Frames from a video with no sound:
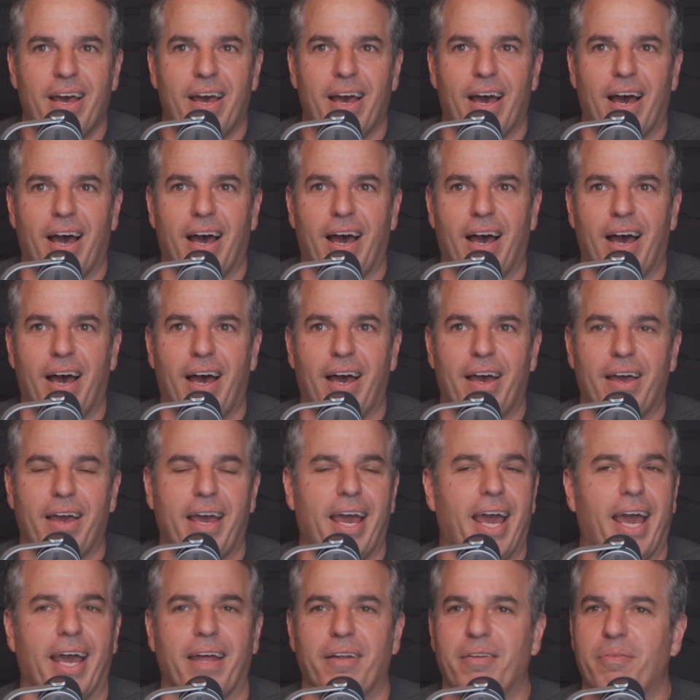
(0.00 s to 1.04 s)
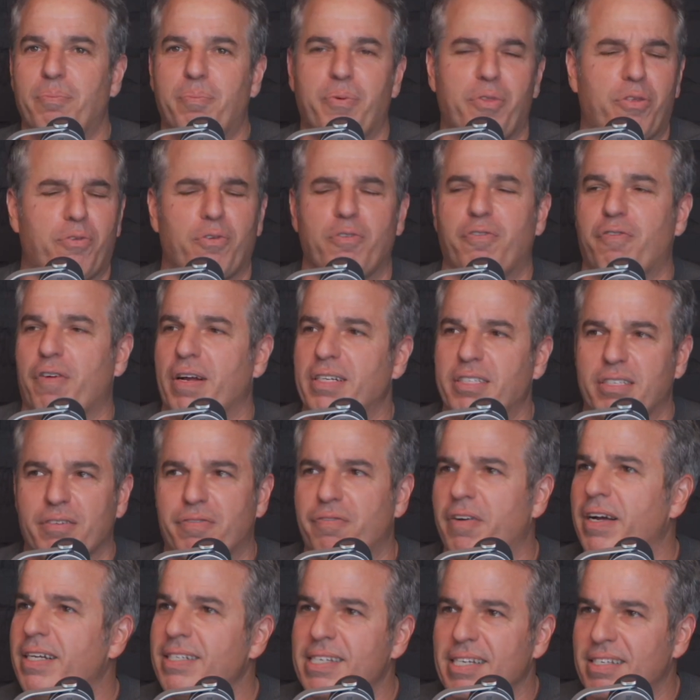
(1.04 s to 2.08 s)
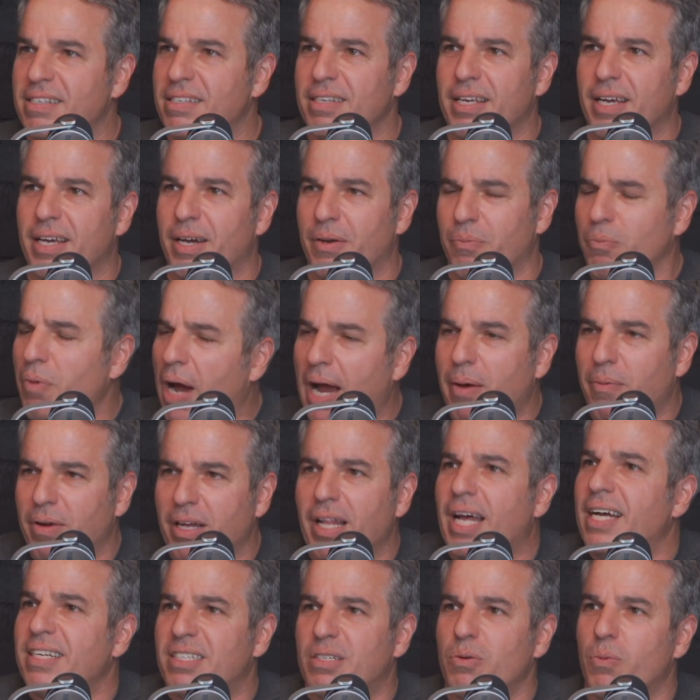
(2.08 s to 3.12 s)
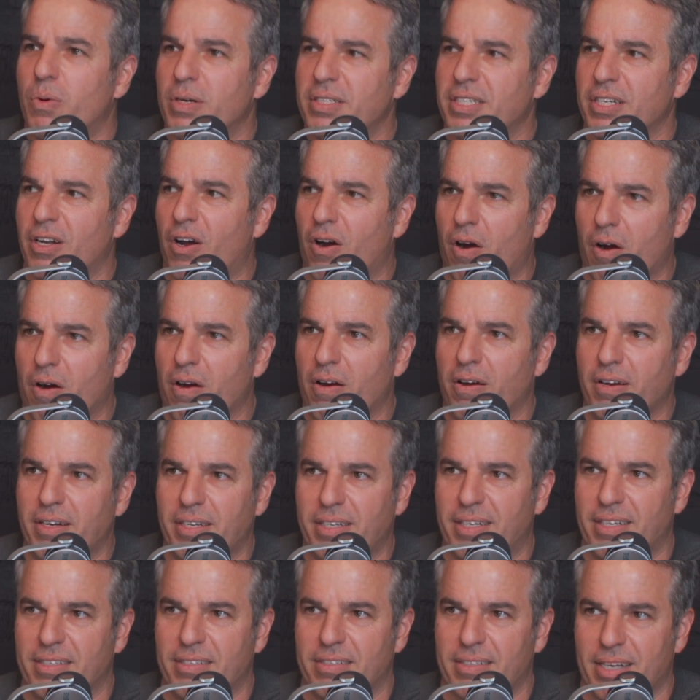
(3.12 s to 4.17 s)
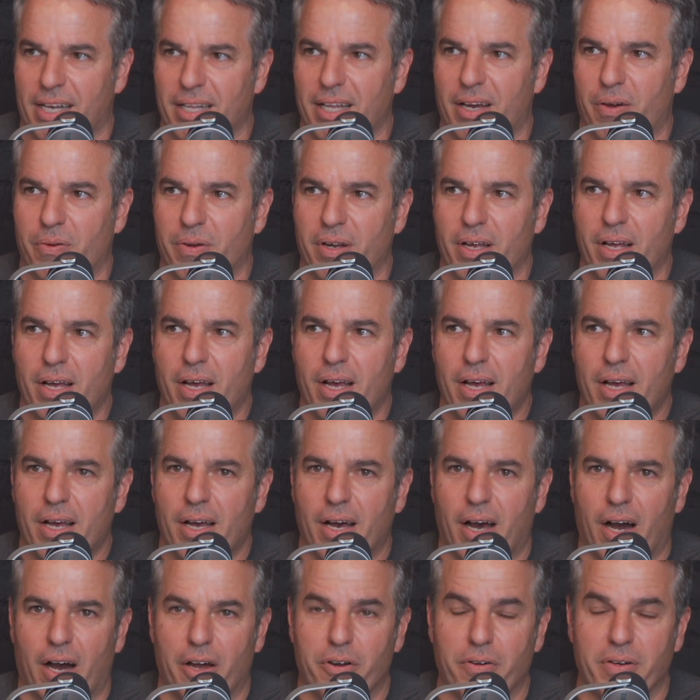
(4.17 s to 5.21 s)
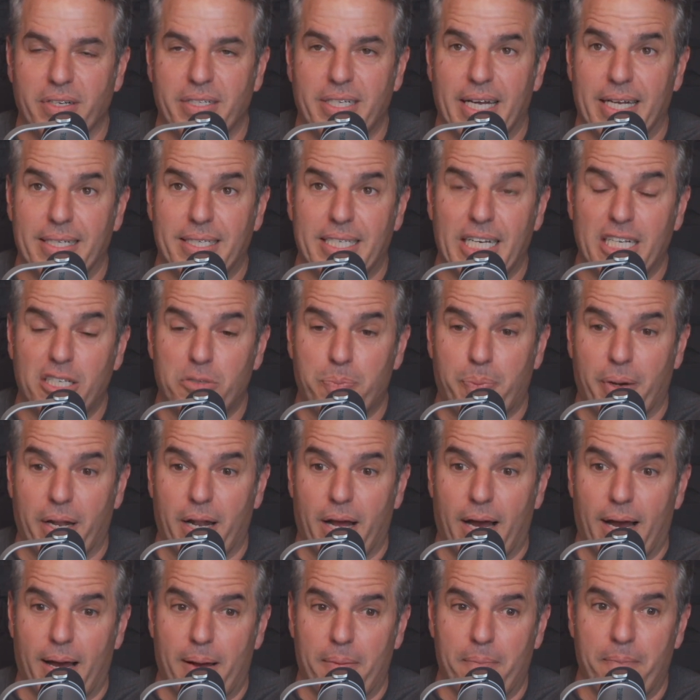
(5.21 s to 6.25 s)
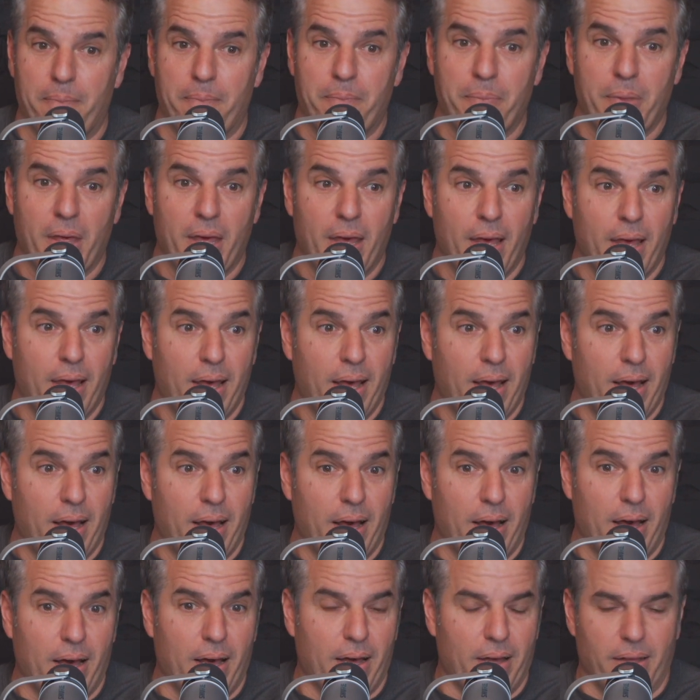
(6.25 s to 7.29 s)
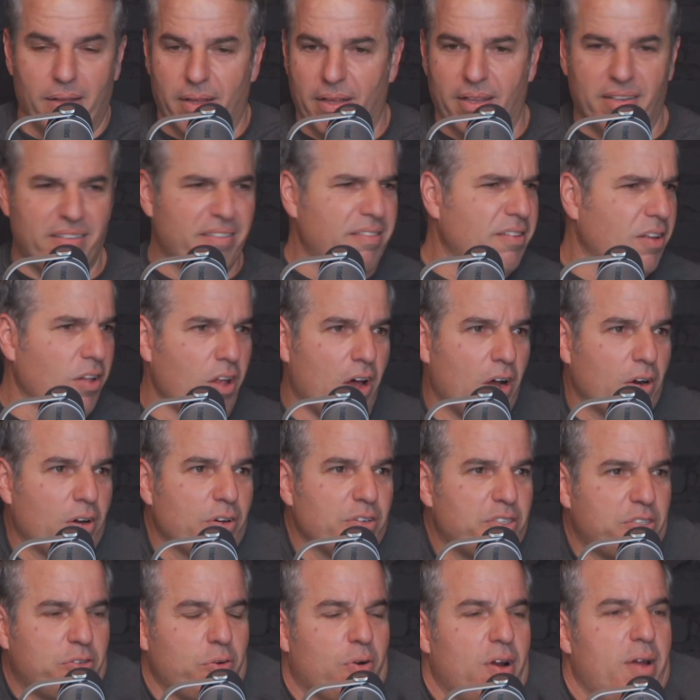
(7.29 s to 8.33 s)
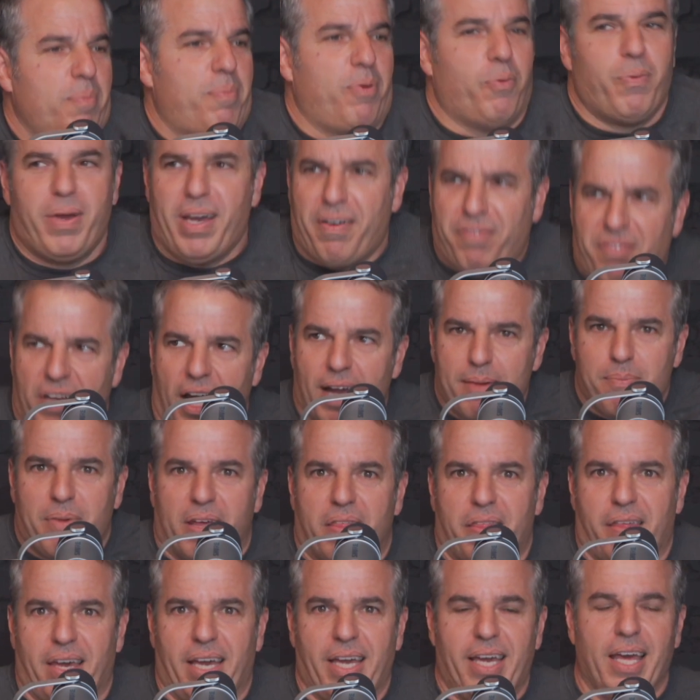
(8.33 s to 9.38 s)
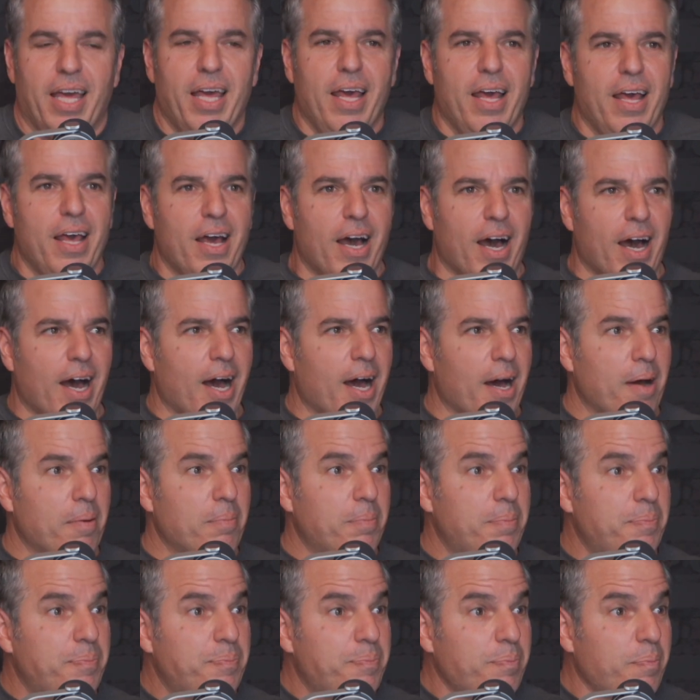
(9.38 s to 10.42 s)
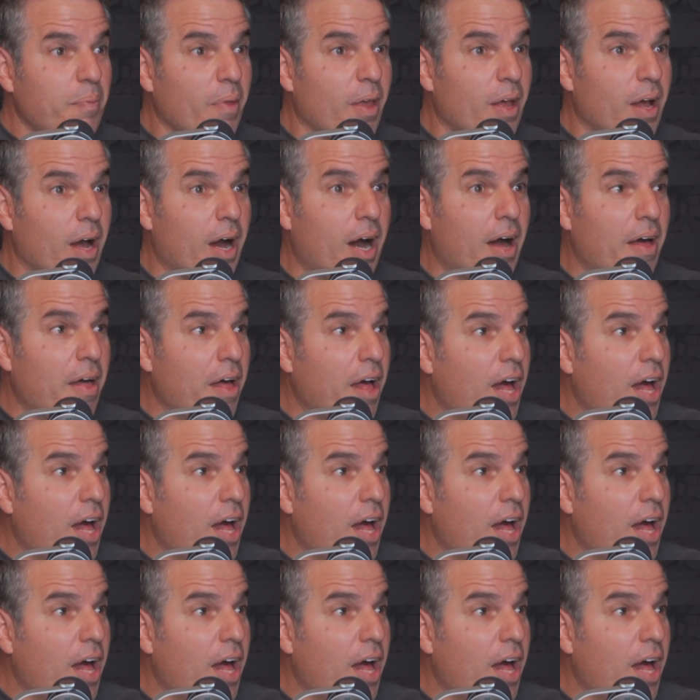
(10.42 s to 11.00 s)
uh, and through friends of friends, it's uh, I realized it wasn't hard to sell out 110 seats. But um, this is a longer story, but we have time. I think. Yeah, yeah. Um, apparently.